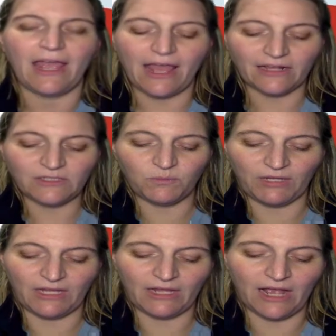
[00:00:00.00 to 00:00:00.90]

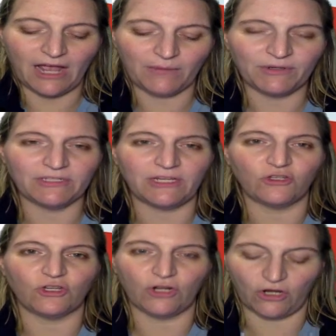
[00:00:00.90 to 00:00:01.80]
sp
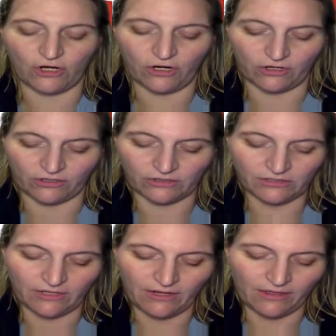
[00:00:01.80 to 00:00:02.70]
hybridization
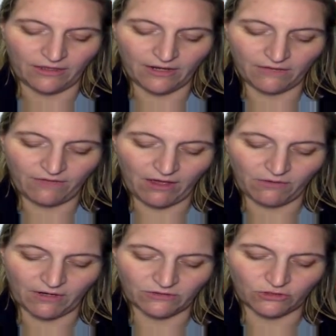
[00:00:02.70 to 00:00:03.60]
occurs. Think of how
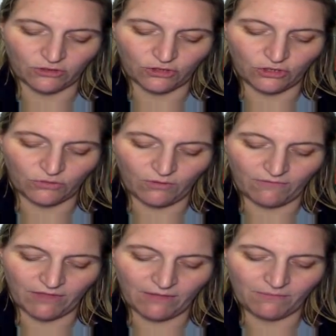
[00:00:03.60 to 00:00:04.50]
there's 2
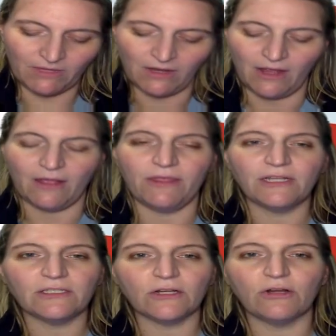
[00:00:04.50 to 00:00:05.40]
of them.
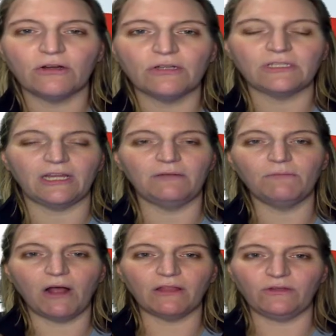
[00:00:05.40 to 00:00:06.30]
This occurs in
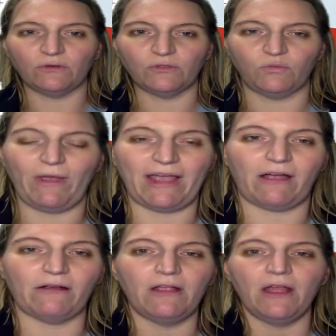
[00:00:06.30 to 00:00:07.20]
molecules
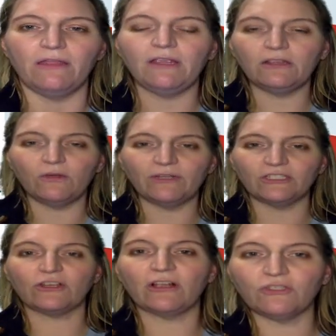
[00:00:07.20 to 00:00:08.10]
where the Lewis
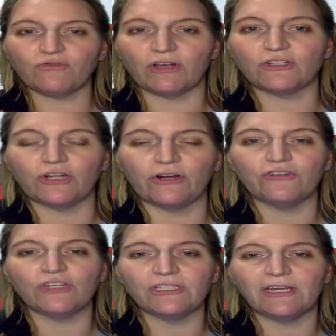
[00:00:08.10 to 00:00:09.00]
dot structure
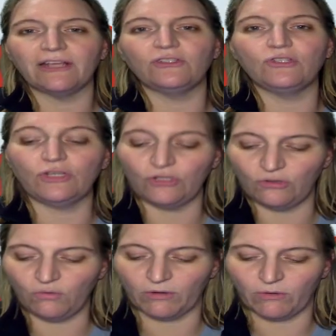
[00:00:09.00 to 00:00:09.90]
just has
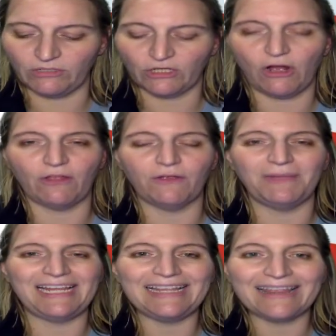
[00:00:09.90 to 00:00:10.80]
2, we're going to call
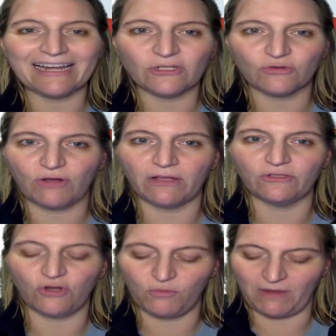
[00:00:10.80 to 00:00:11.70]
them electron
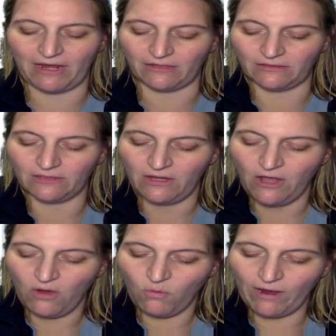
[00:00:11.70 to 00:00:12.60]
domains,
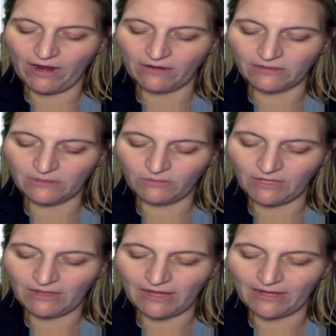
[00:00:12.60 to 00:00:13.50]
where
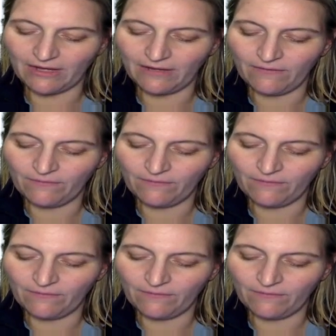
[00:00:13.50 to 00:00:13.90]
something like